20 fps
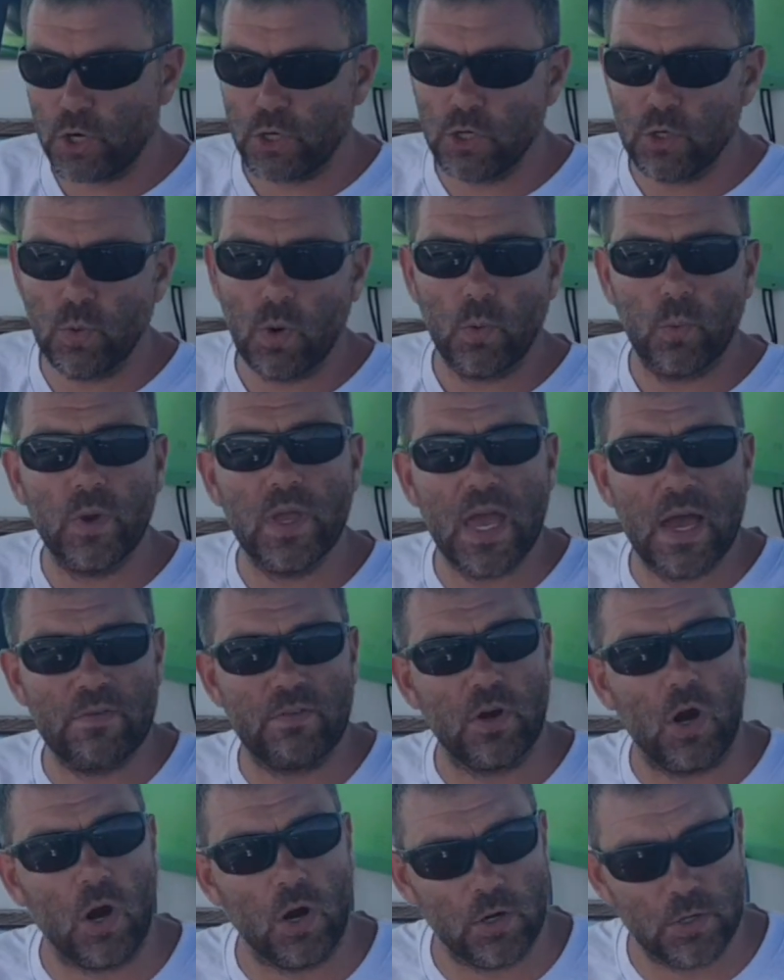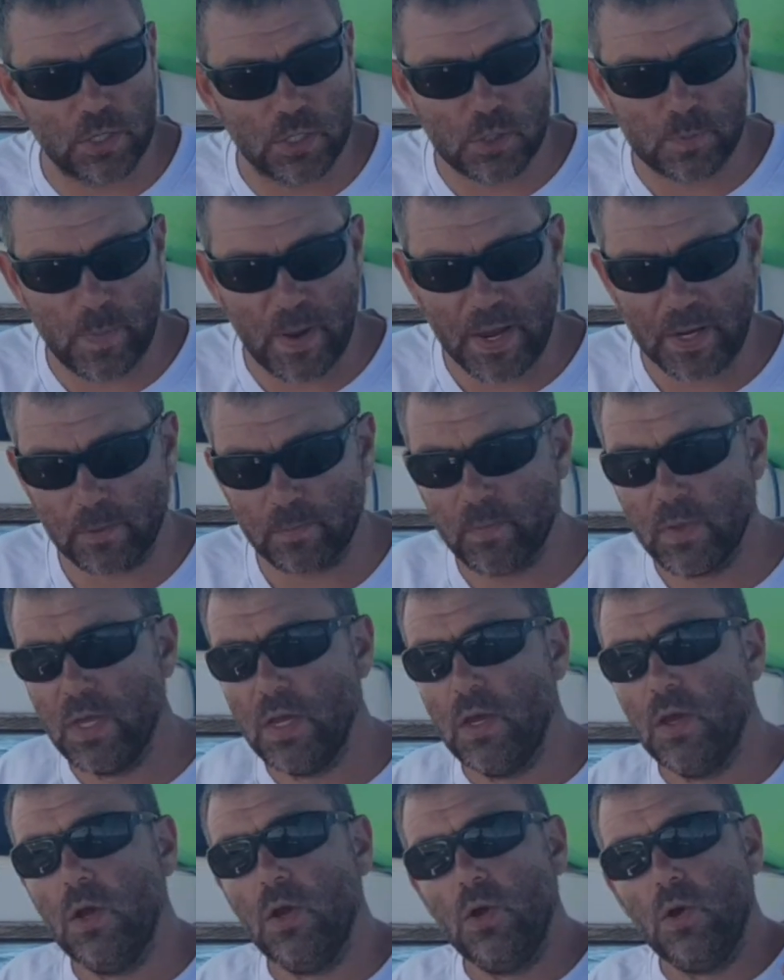you what we have in our ditch bag.
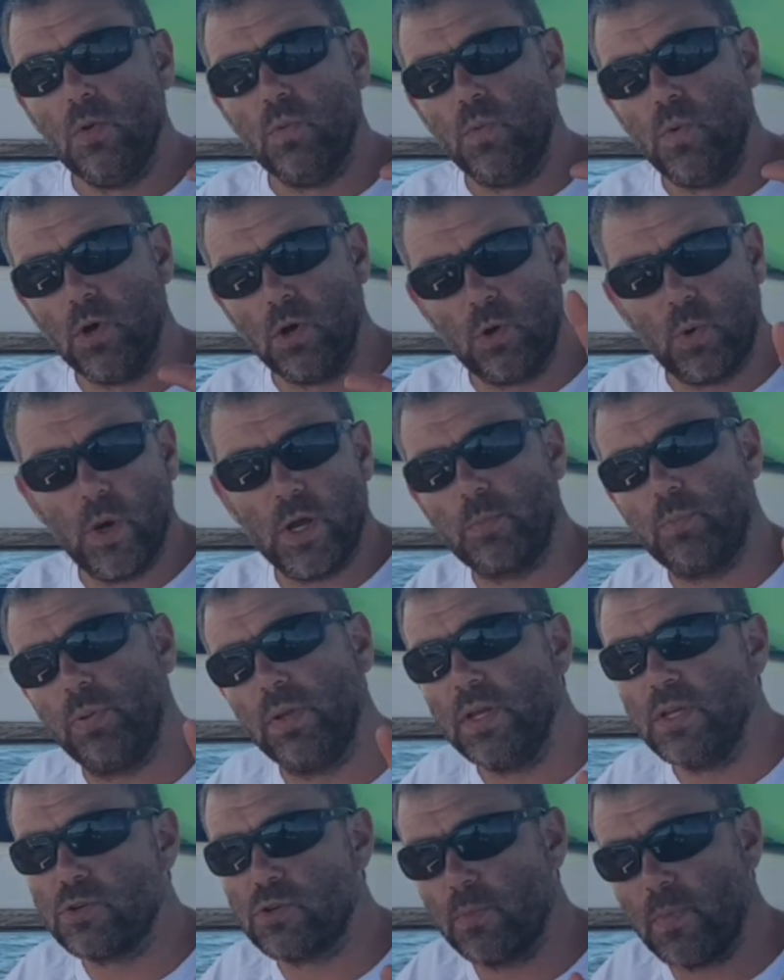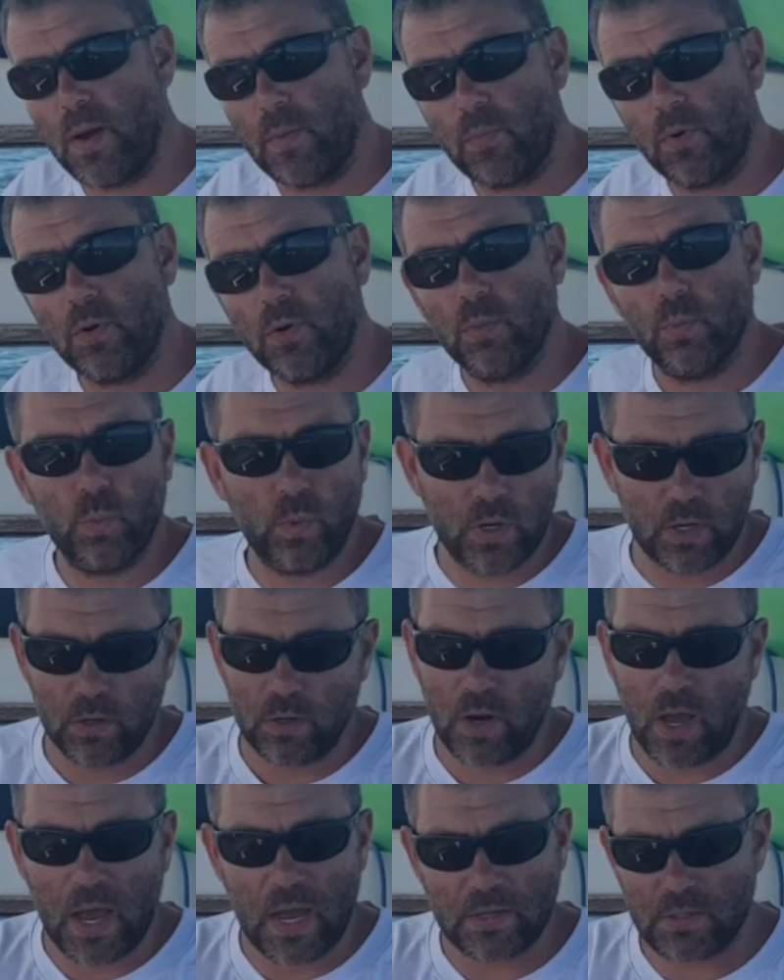Real quick, please remember, we are
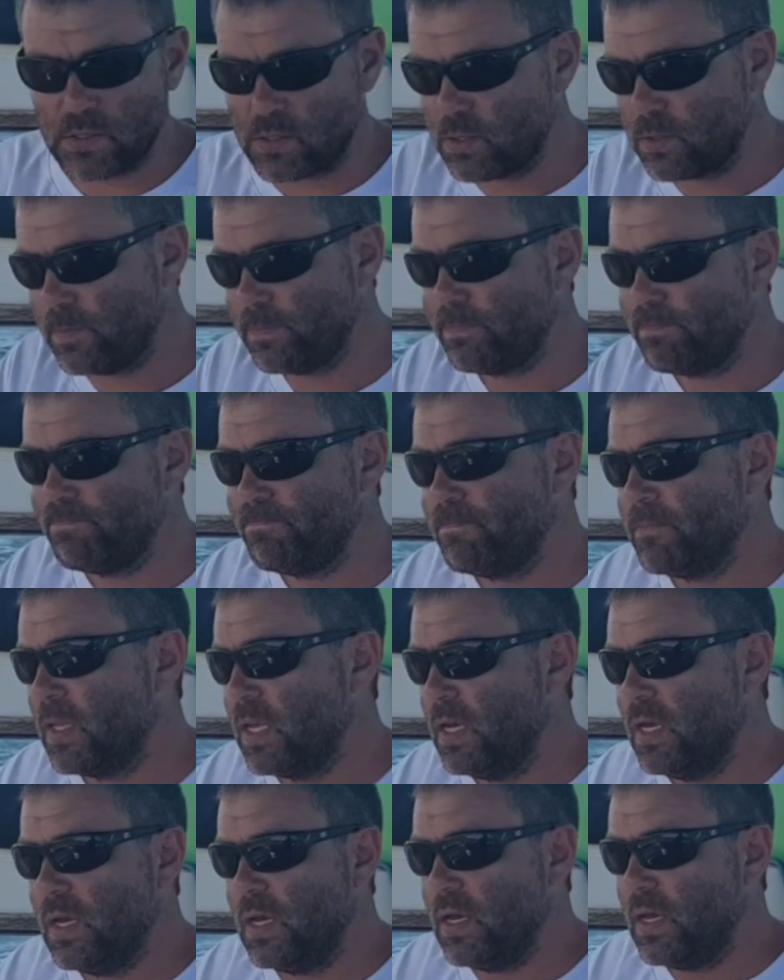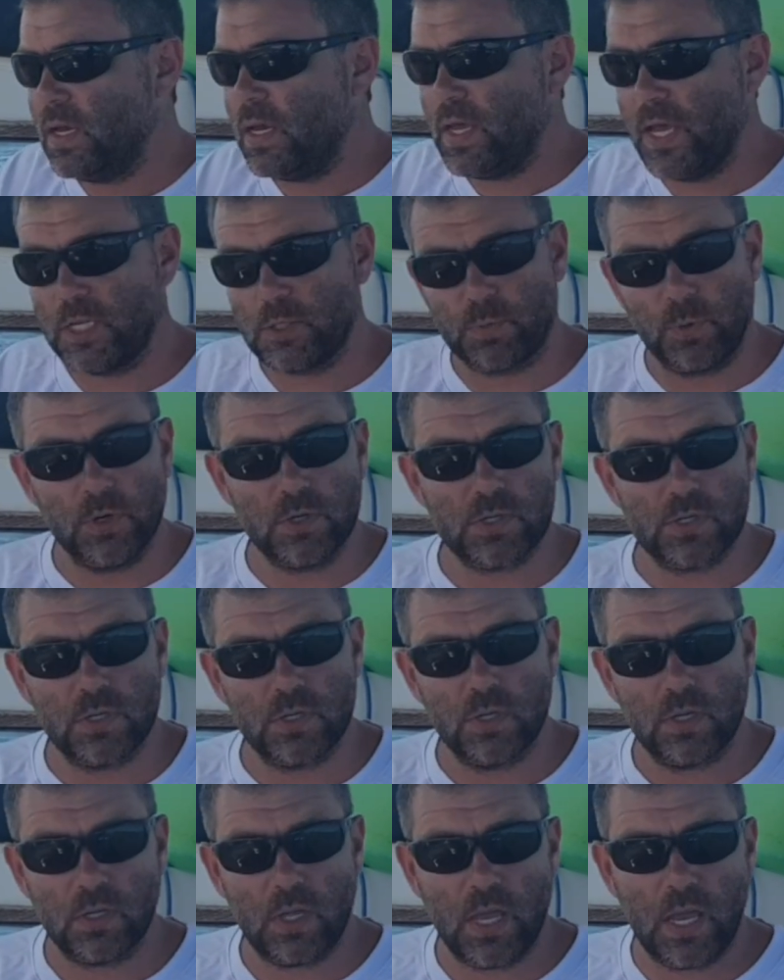not experts,
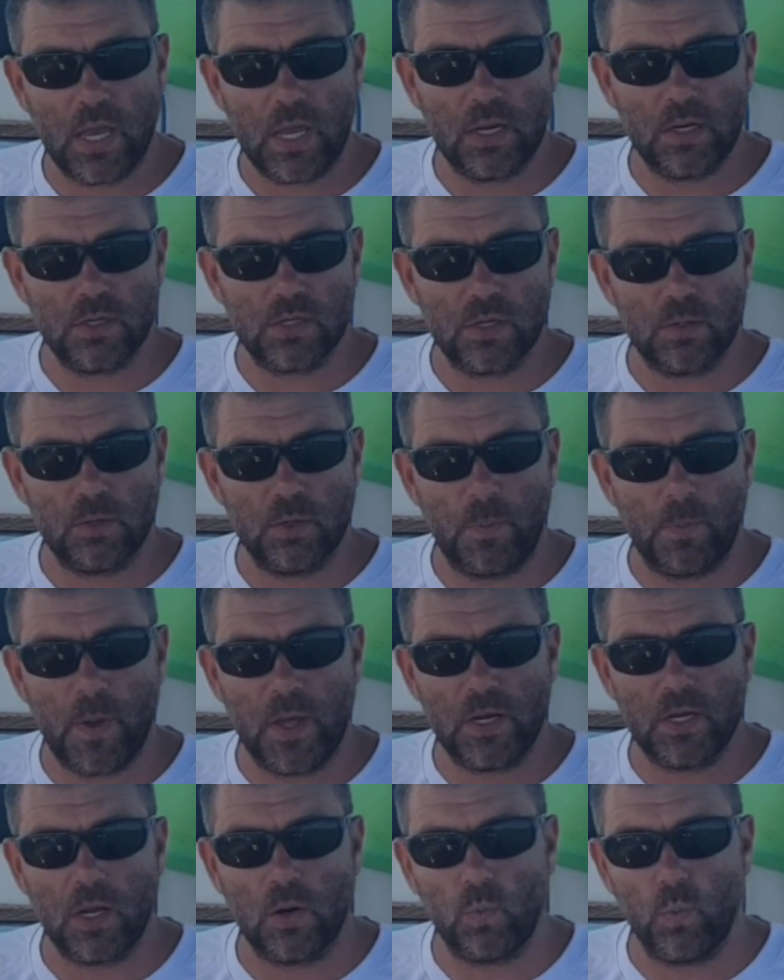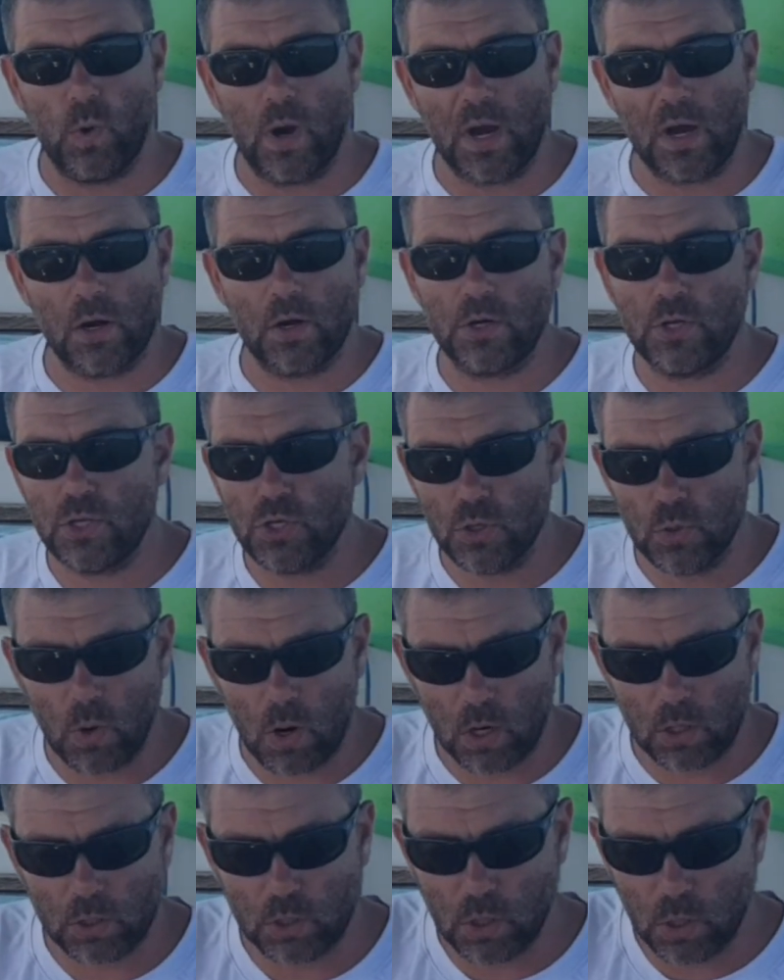and depending on where you
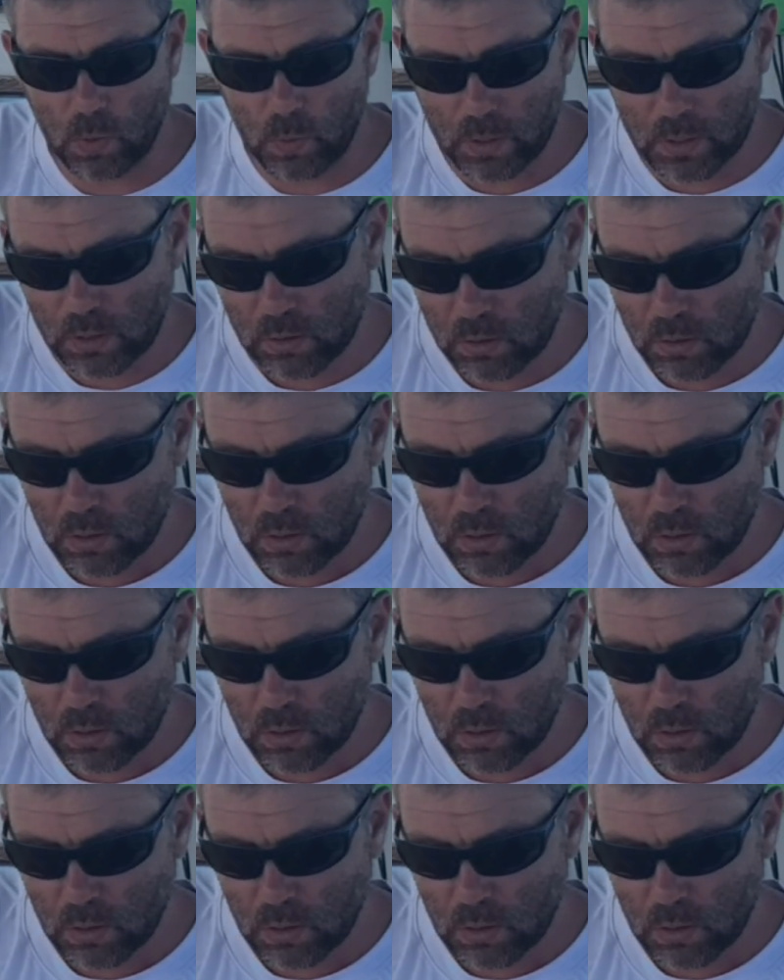are going